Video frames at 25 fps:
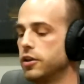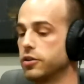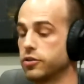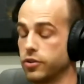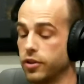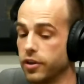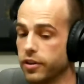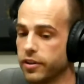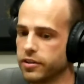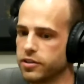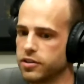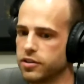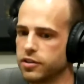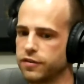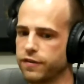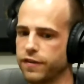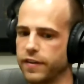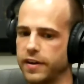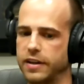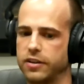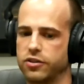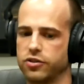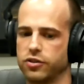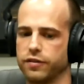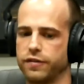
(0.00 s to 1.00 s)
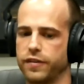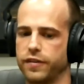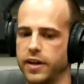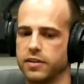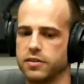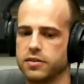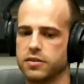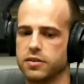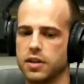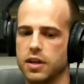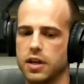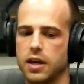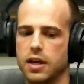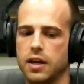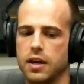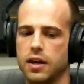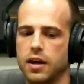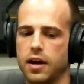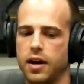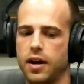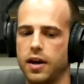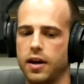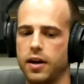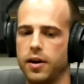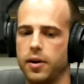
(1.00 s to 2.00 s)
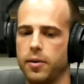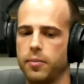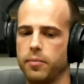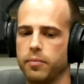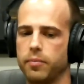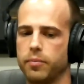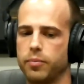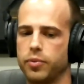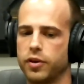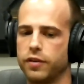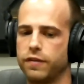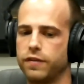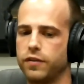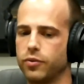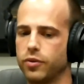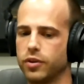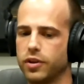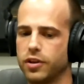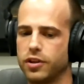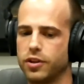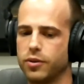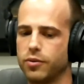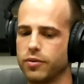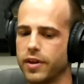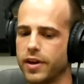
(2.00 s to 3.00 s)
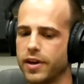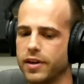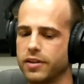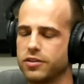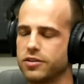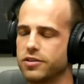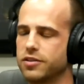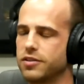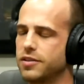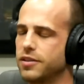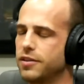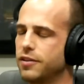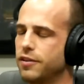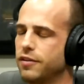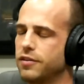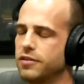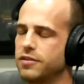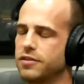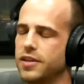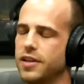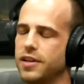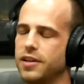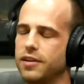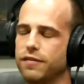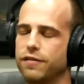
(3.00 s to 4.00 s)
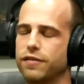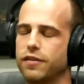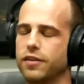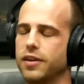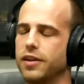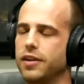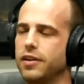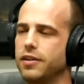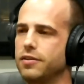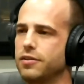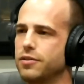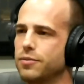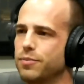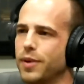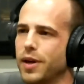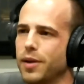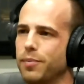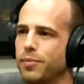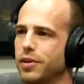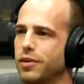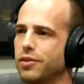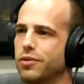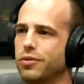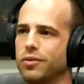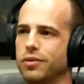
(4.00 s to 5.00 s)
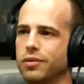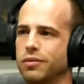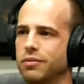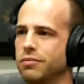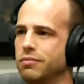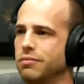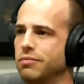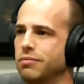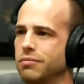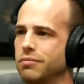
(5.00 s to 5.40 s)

So none of this is financial advice. But if you wanted to do that and just set it and forget it, just buy Bitcoin.